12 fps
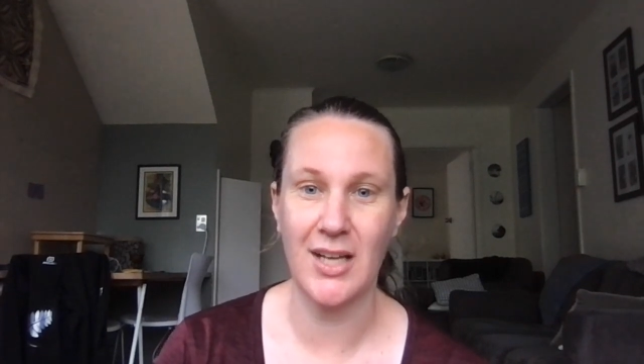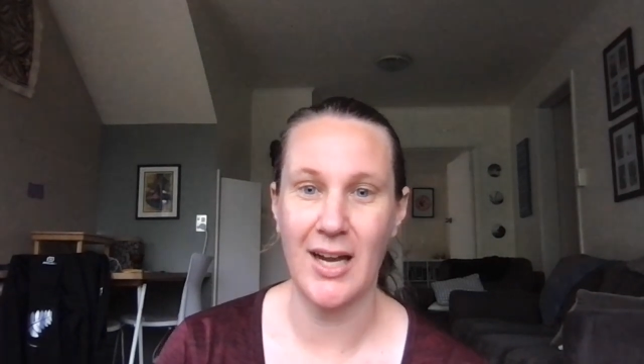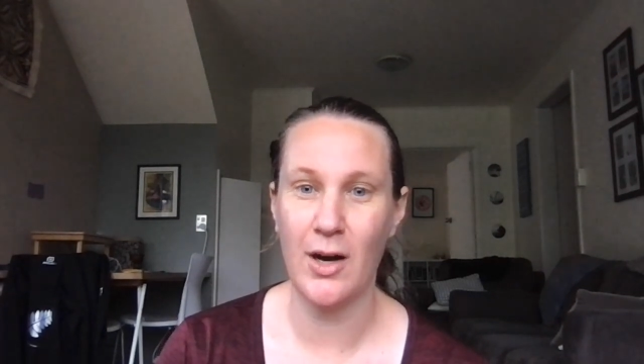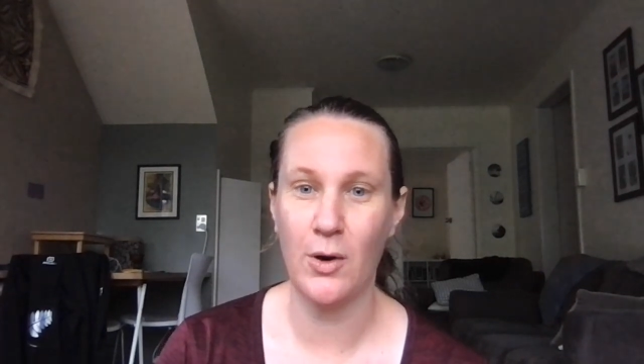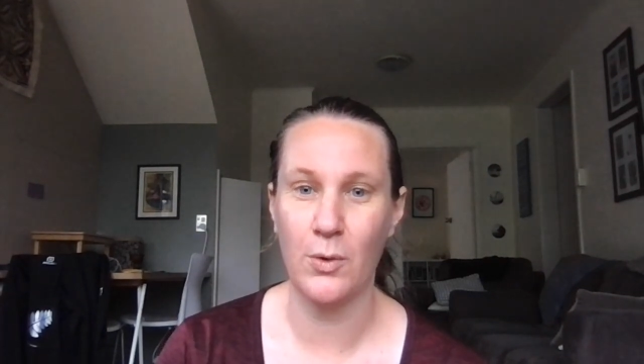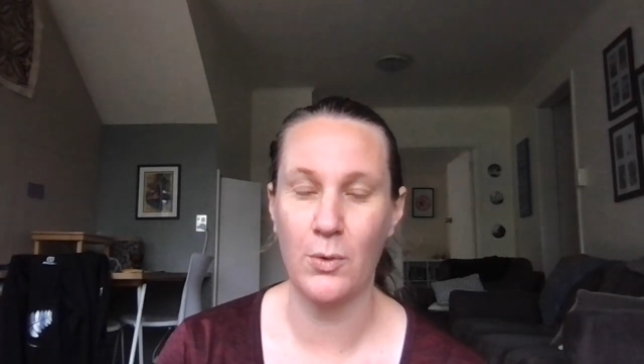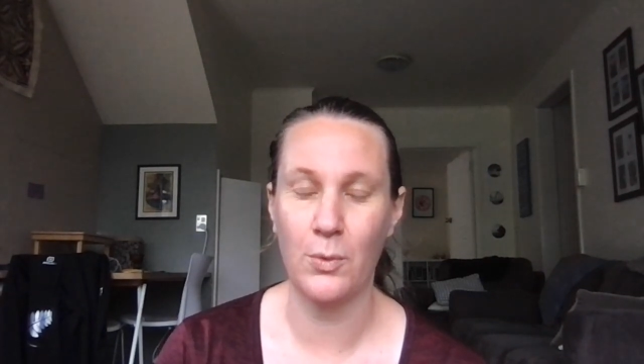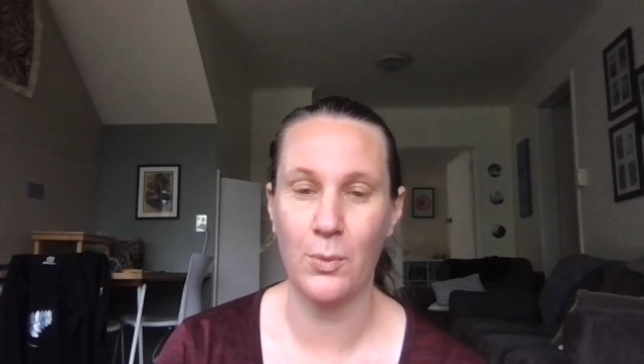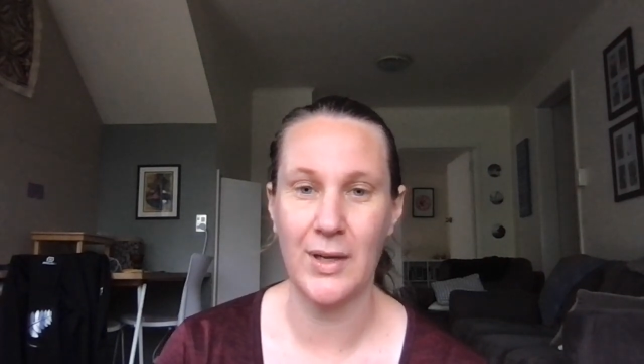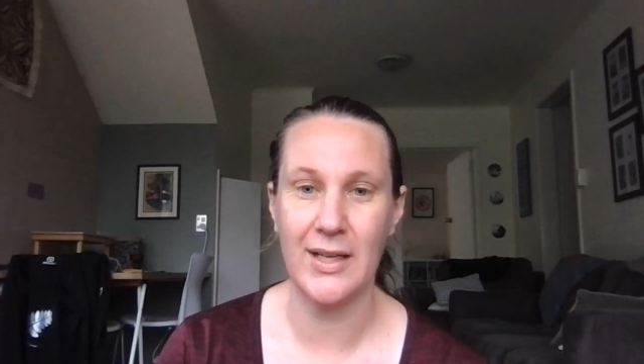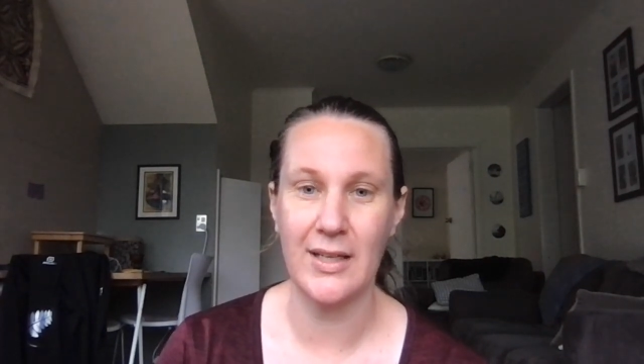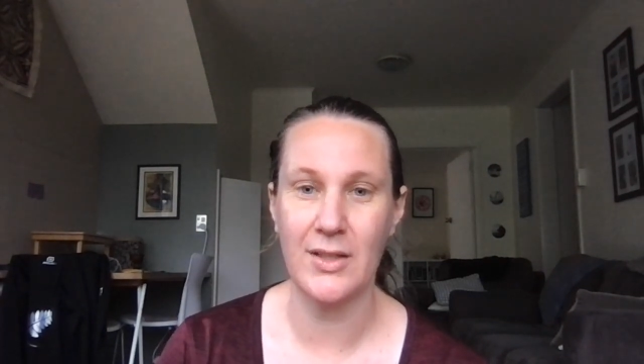How
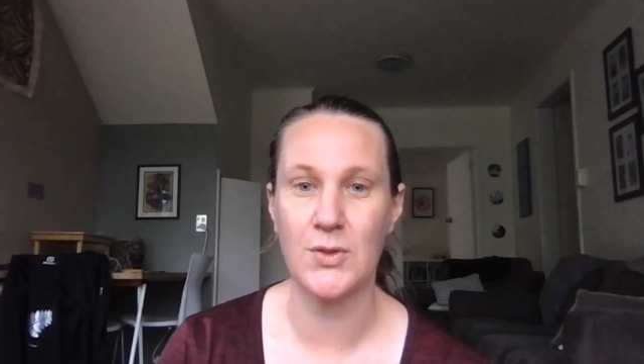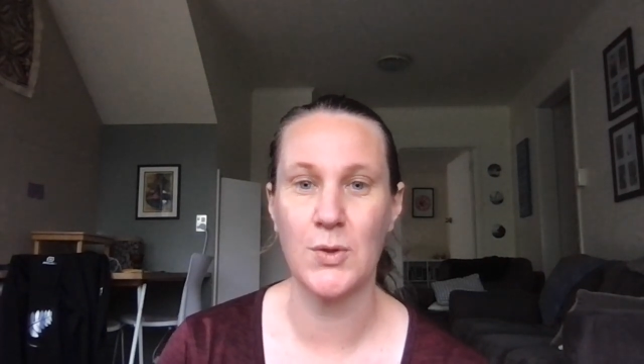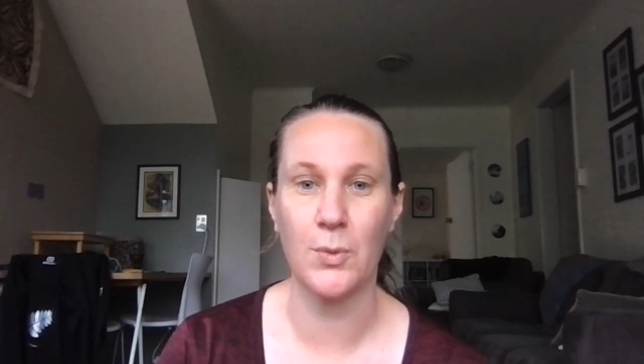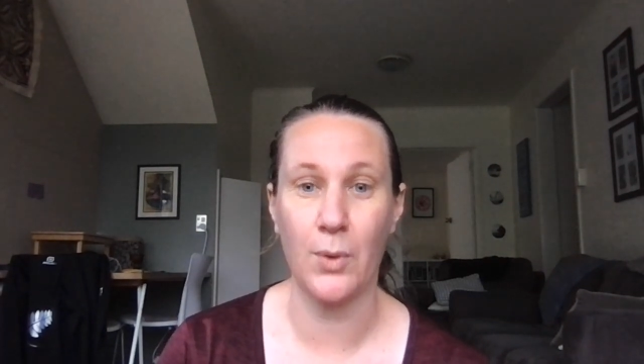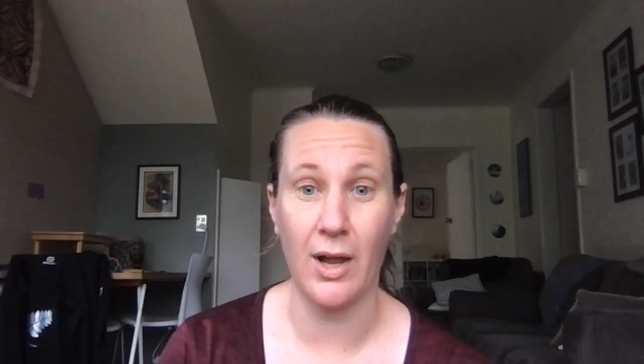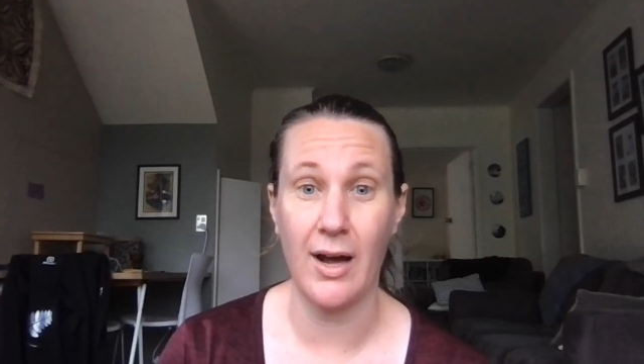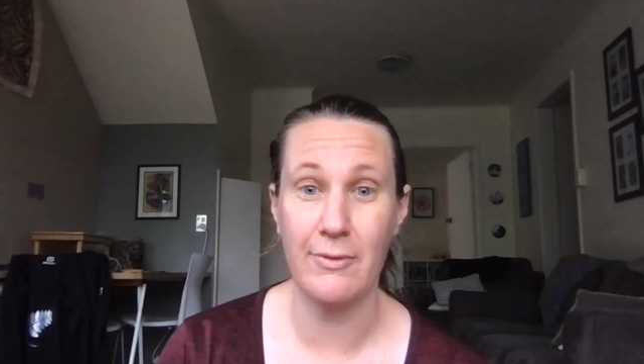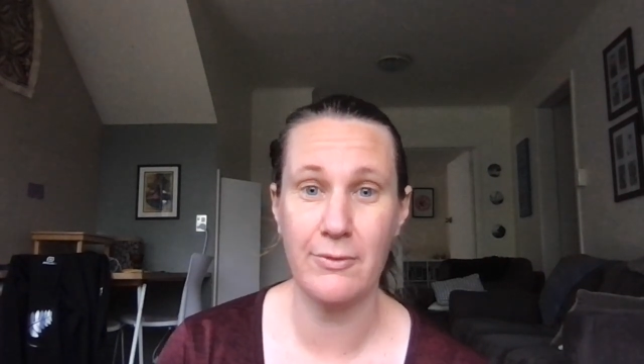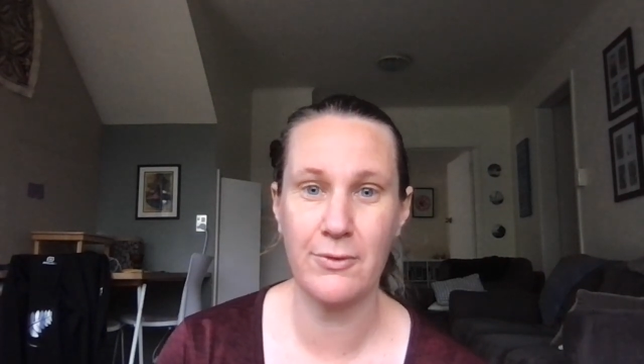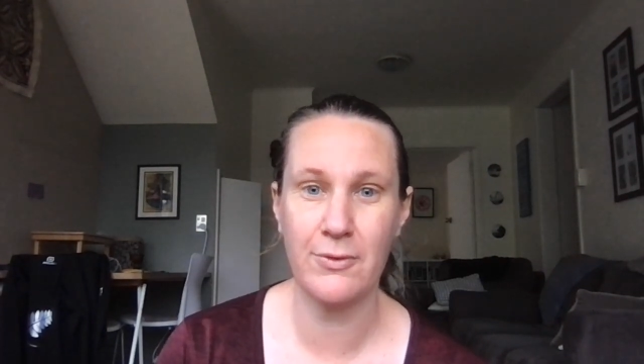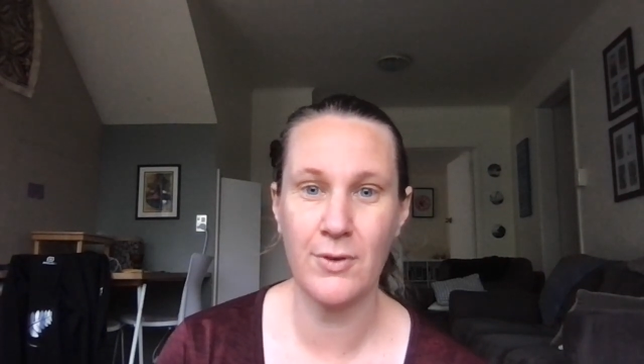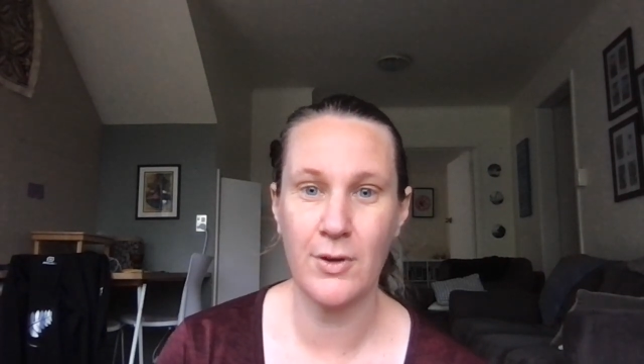we do
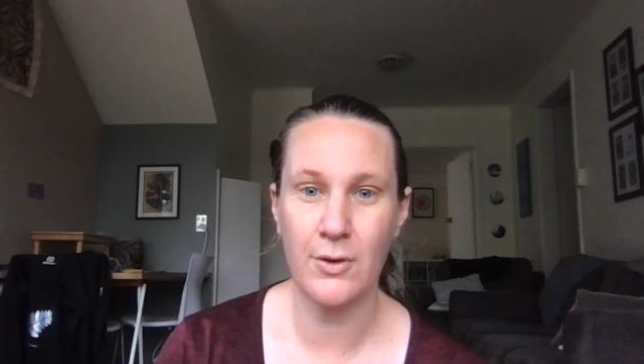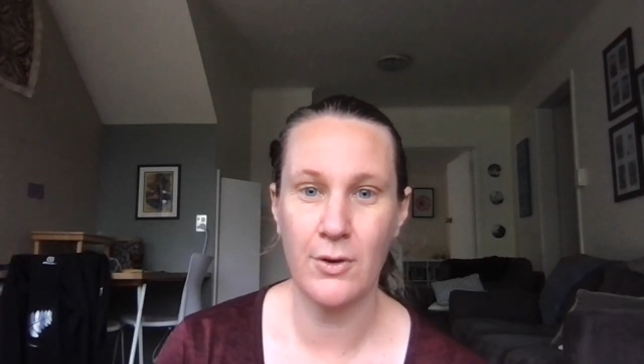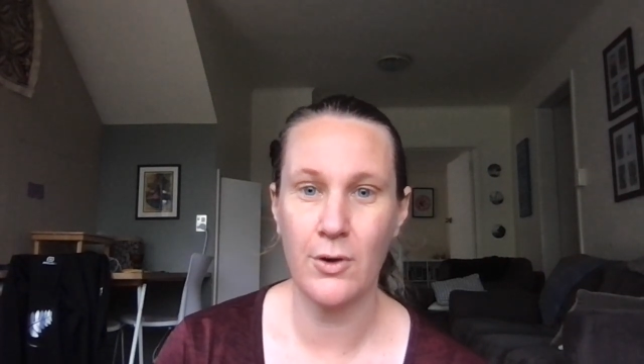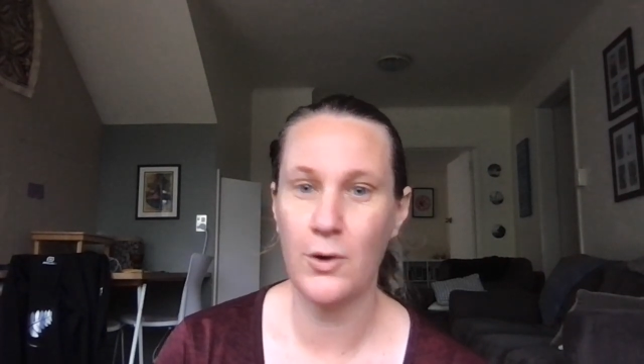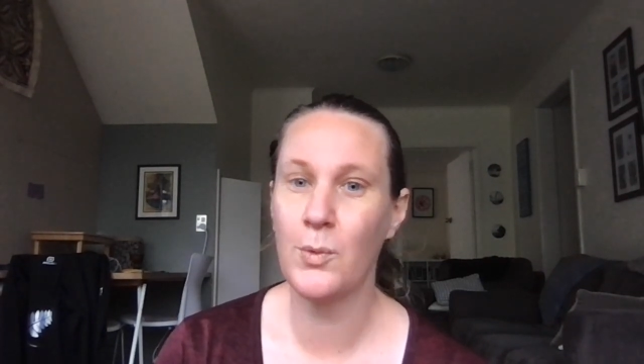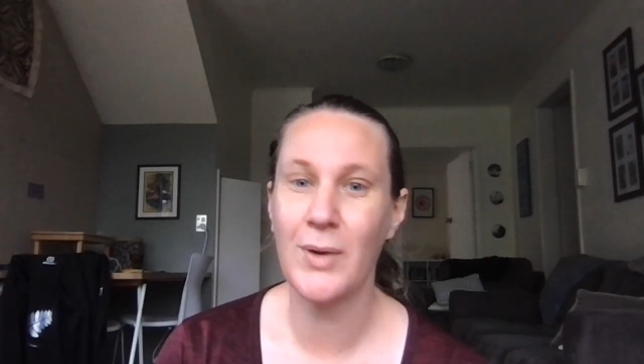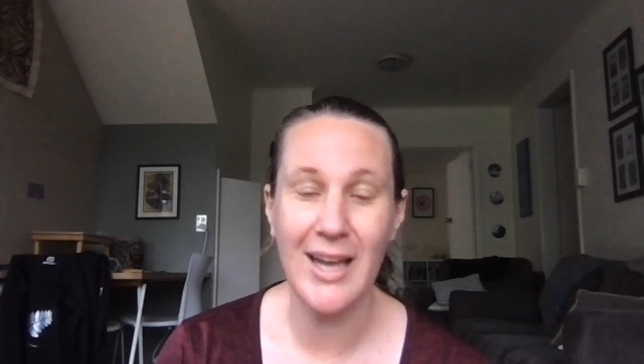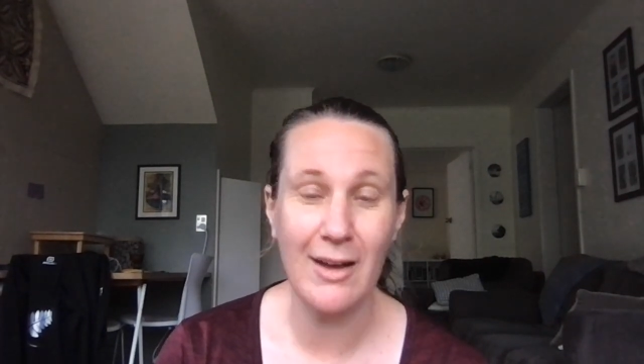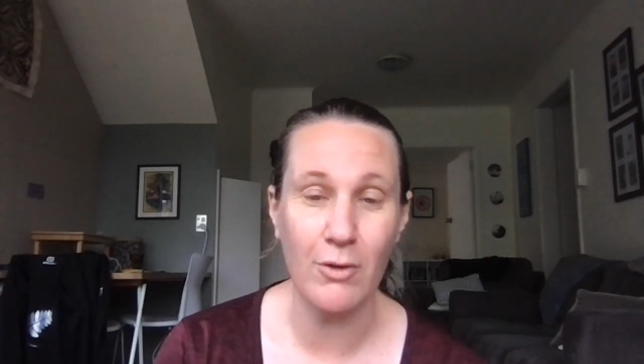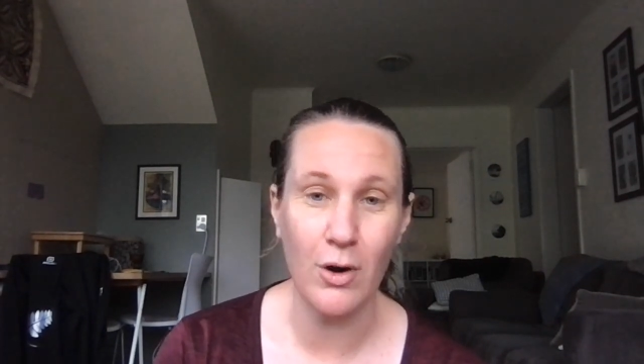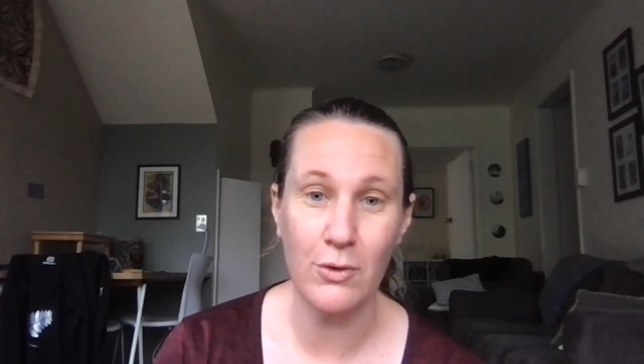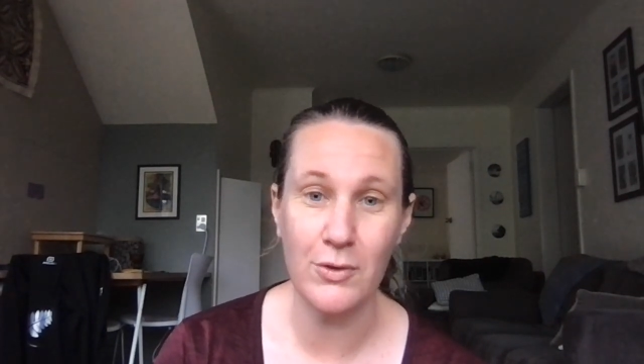life, who we
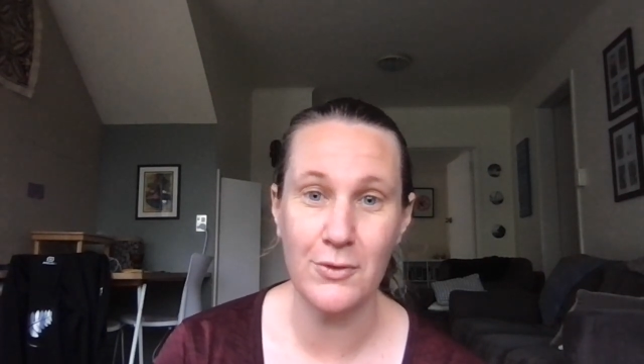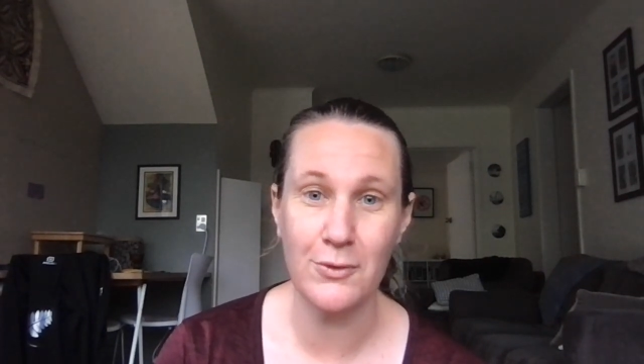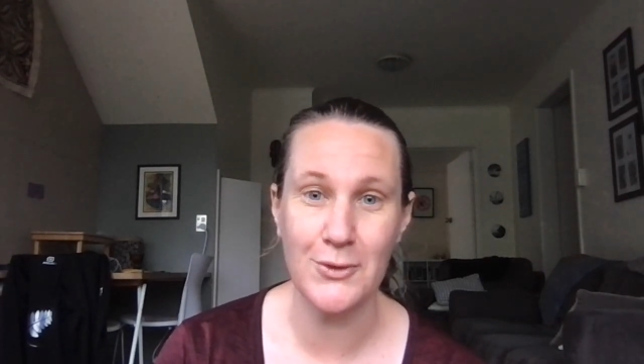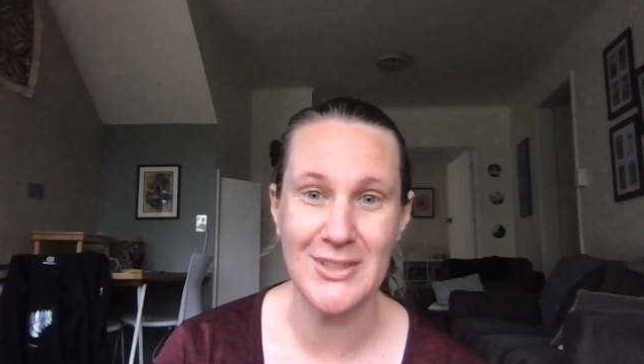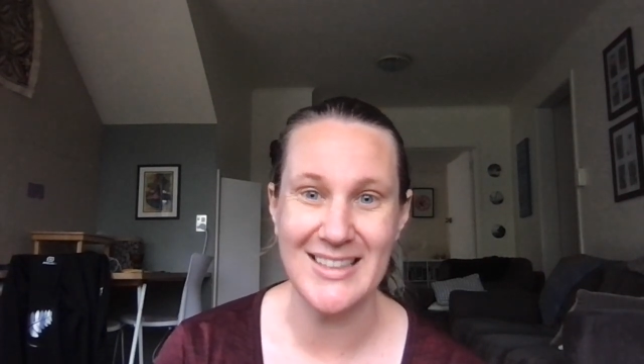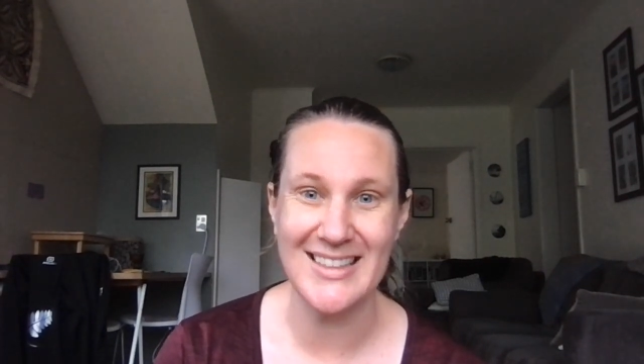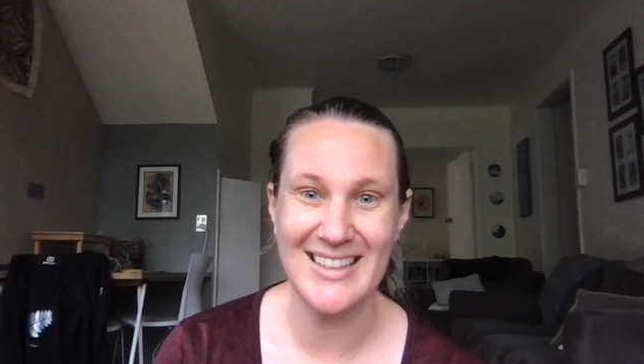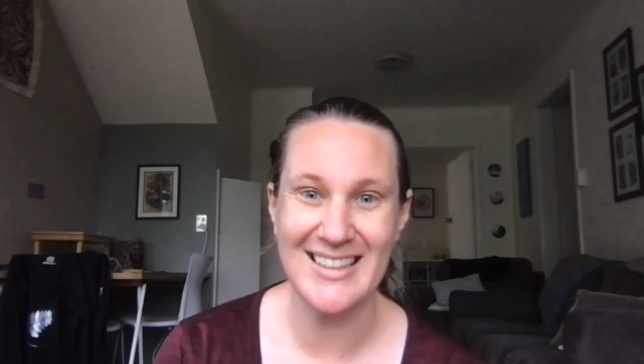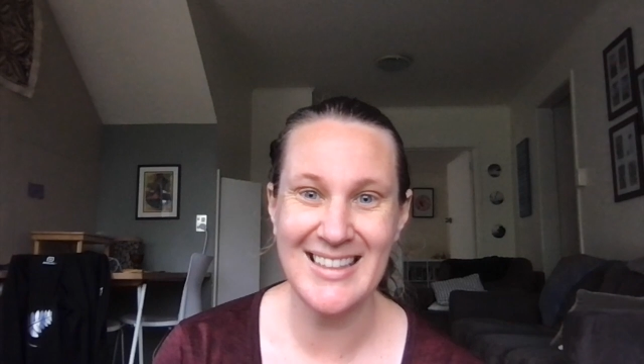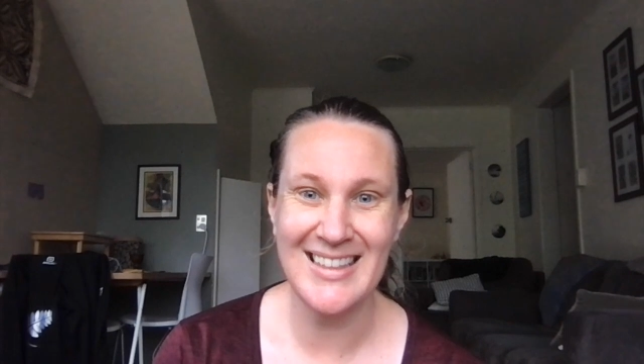have over for dinner.